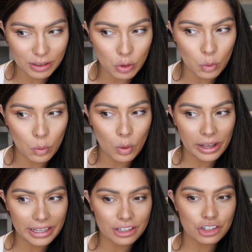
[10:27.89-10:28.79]

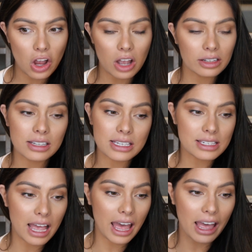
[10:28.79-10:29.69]
quite shocked to
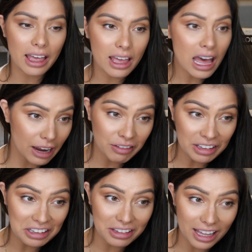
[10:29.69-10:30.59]
say I
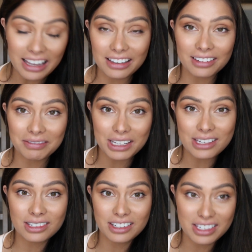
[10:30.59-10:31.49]
really like
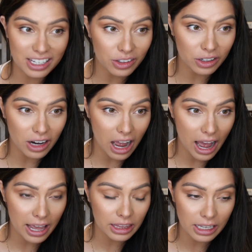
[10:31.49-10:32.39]
this concealer.
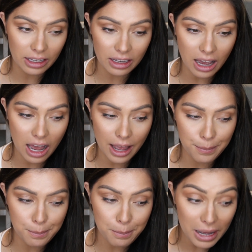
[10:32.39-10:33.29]
I think I
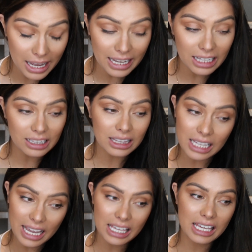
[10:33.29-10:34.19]
might
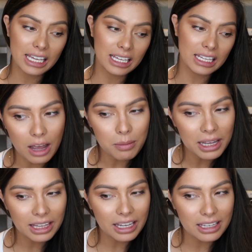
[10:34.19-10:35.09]
like it. I
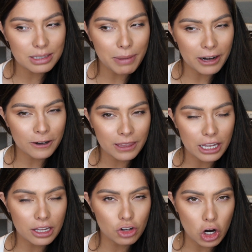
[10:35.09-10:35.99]
might think it's better
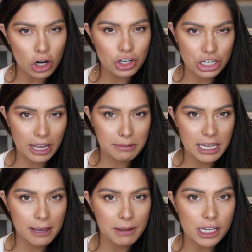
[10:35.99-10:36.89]
than Tarte Shape
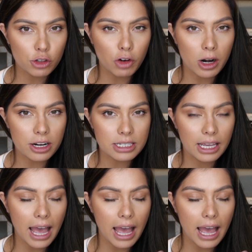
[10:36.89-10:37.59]
Tape as far as